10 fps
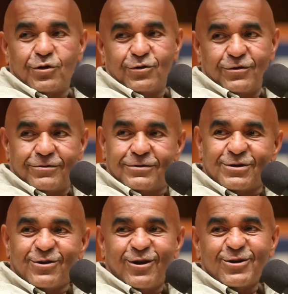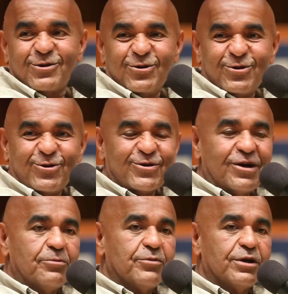you start your own
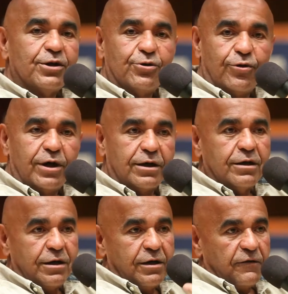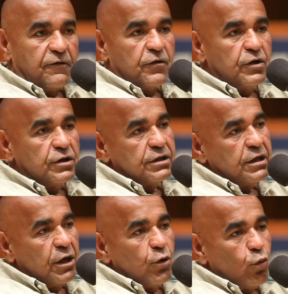company, go and first
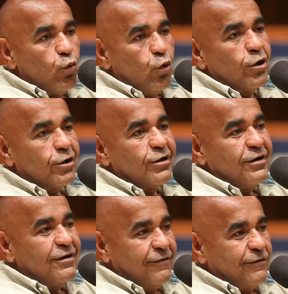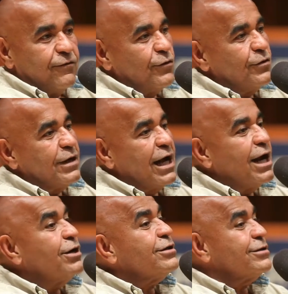work for
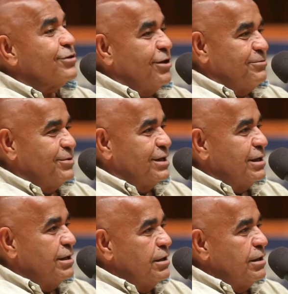another company.